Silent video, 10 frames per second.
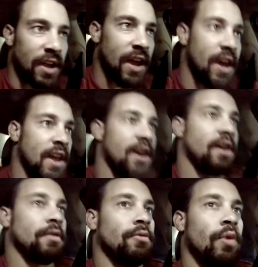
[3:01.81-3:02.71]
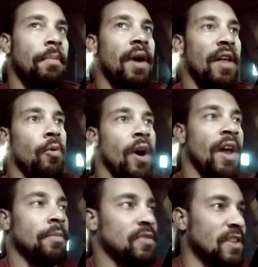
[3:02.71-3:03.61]
and went by the
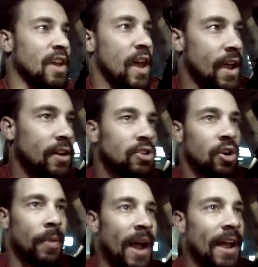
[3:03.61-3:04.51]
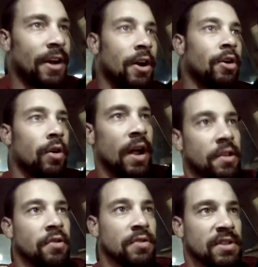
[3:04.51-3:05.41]
YMCA to show my aunt and uncle how to
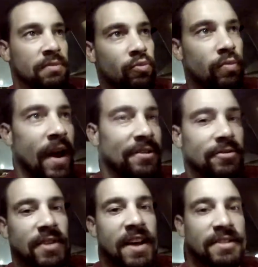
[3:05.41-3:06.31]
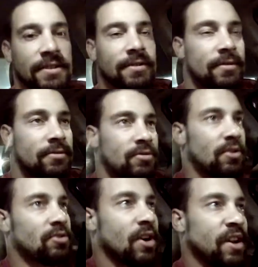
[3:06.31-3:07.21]
do some exercises.
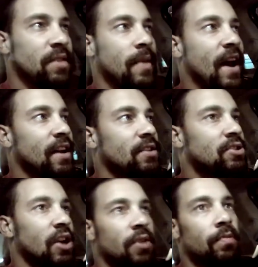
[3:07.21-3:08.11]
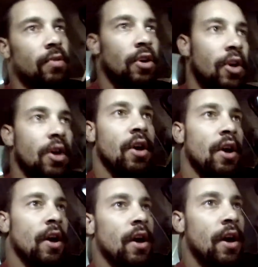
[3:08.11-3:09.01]
They're trying to get back in shape.
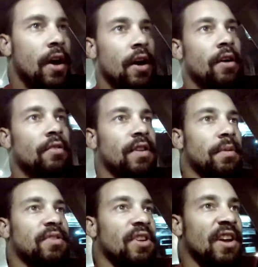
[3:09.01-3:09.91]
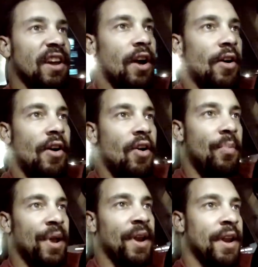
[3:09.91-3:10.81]
So I'm just gonna go
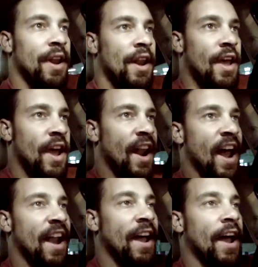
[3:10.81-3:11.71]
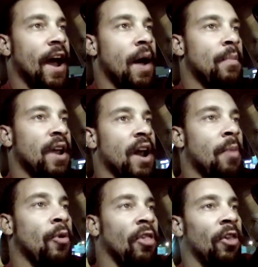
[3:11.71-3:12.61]
home and edit. I'm meeting
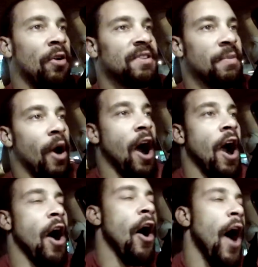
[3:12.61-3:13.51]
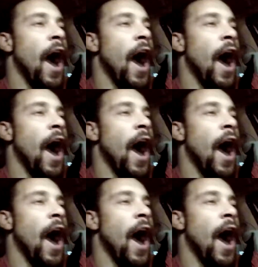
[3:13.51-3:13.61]
up with Luke tomorrow